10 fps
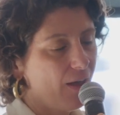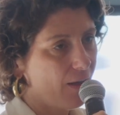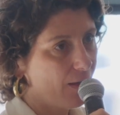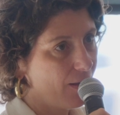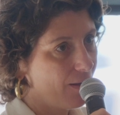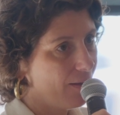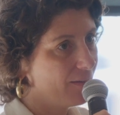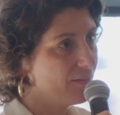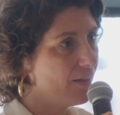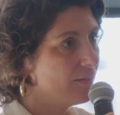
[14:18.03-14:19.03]

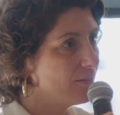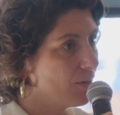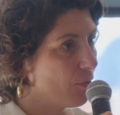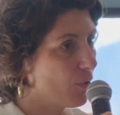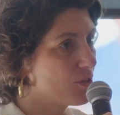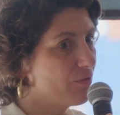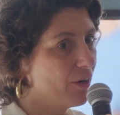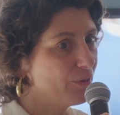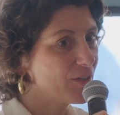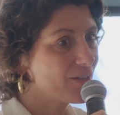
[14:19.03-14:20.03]
And then what's
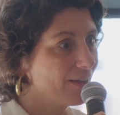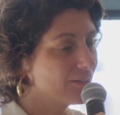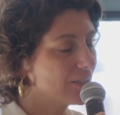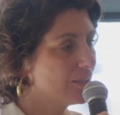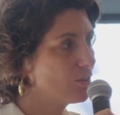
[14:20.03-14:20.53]
very exciting